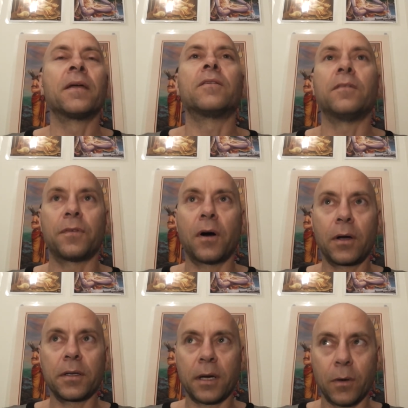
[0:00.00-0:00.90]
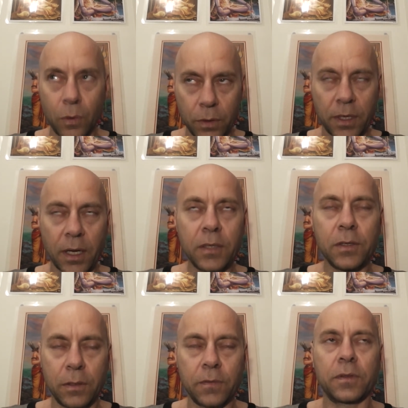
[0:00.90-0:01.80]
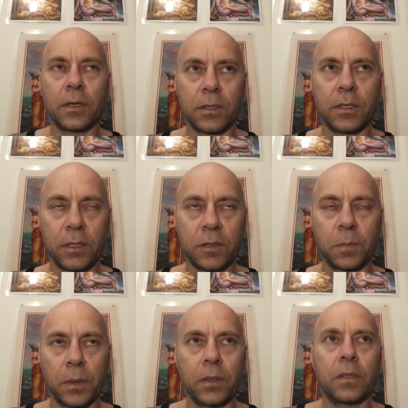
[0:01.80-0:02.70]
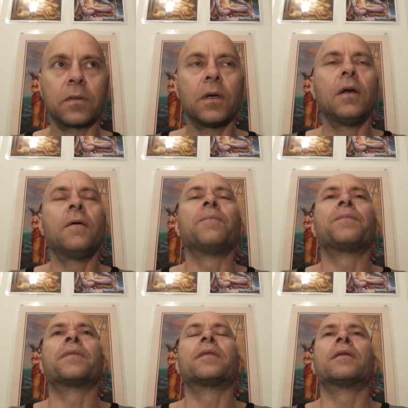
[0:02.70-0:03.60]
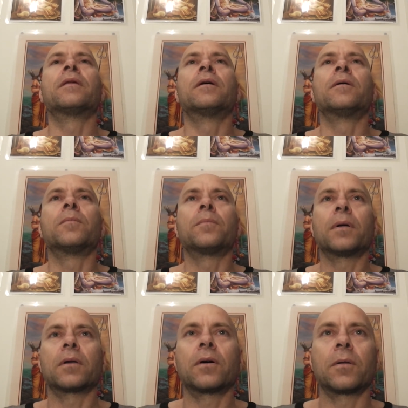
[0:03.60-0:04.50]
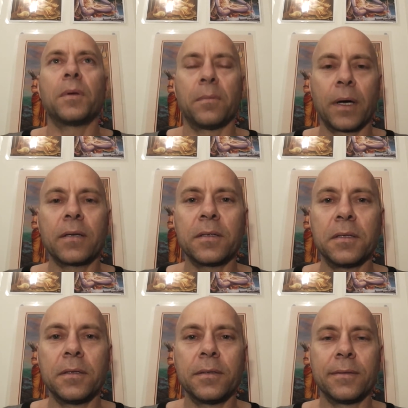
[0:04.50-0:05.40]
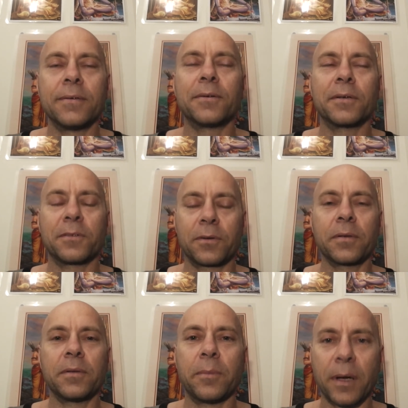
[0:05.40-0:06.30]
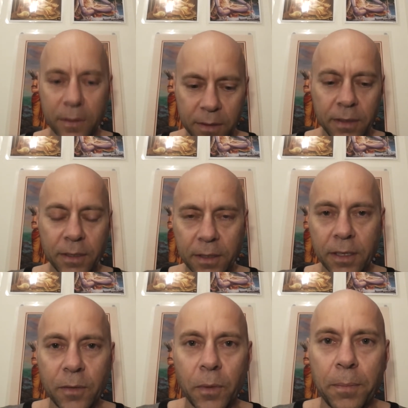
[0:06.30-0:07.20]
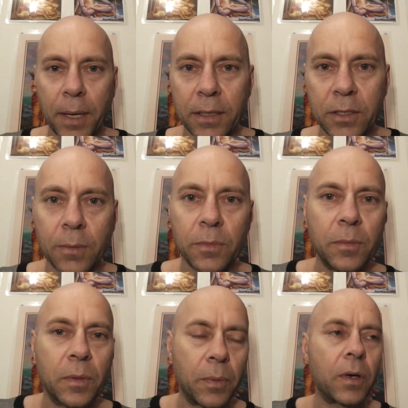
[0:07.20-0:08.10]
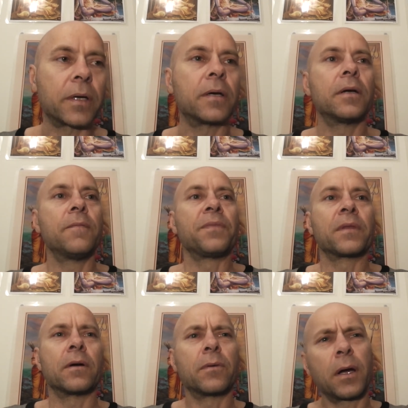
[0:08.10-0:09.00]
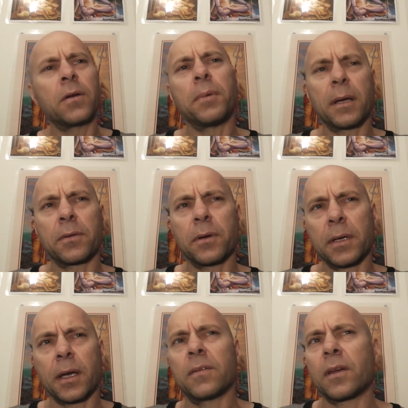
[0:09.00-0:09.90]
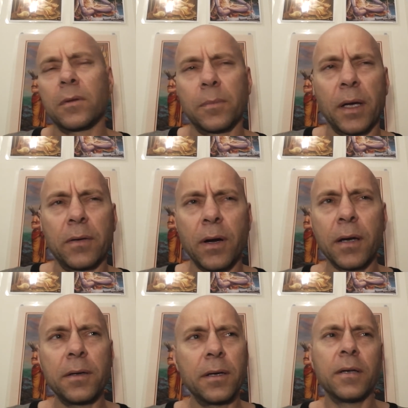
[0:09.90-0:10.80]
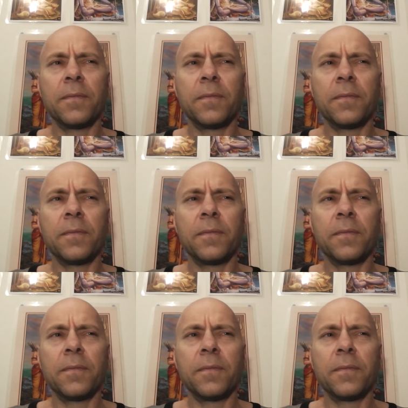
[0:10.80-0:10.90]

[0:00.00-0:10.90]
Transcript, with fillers: divine coordination of such an experience. But I got a bit munted, or extremely munted. Then I went back and jumped on my bike. I rode about 3k's up the main road,